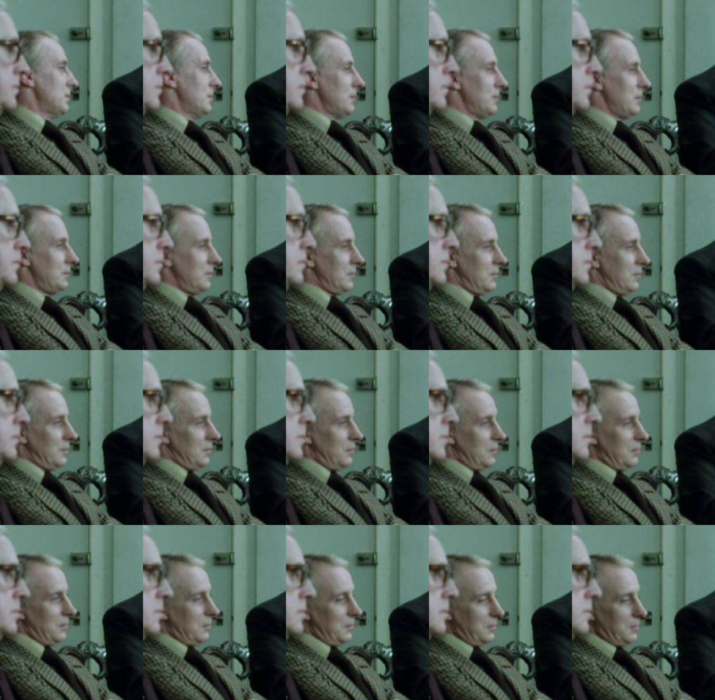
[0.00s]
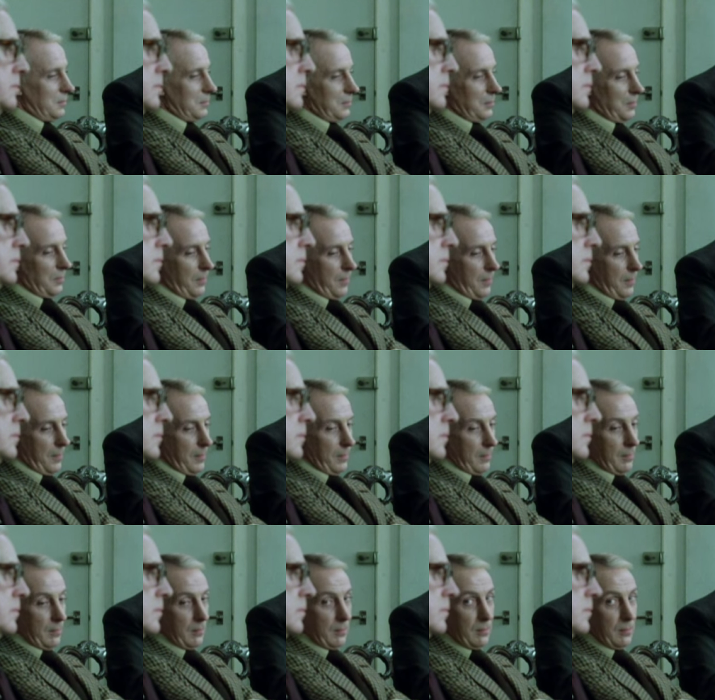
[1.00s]

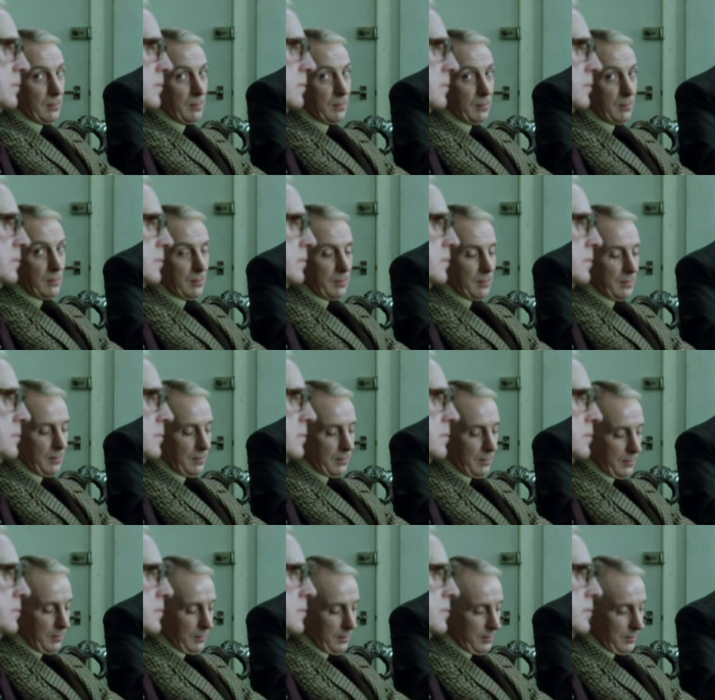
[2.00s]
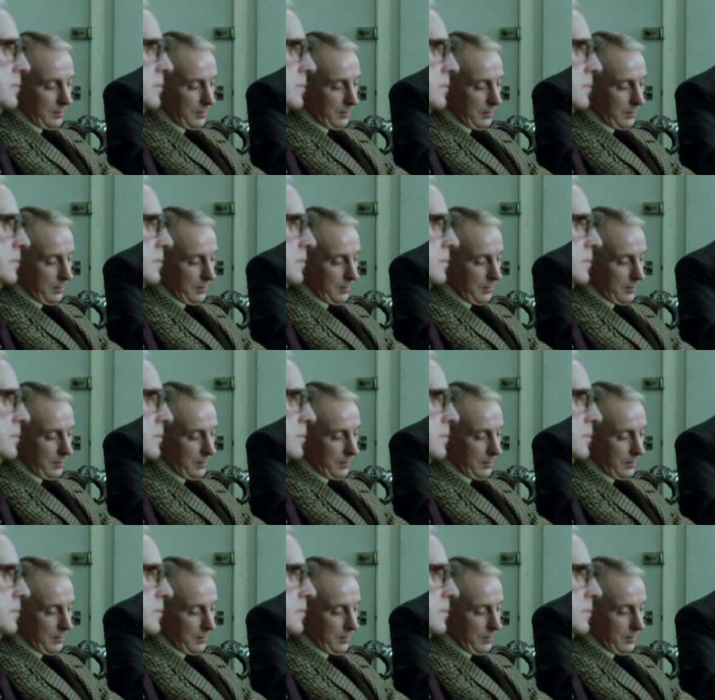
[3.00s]
Nothing is said.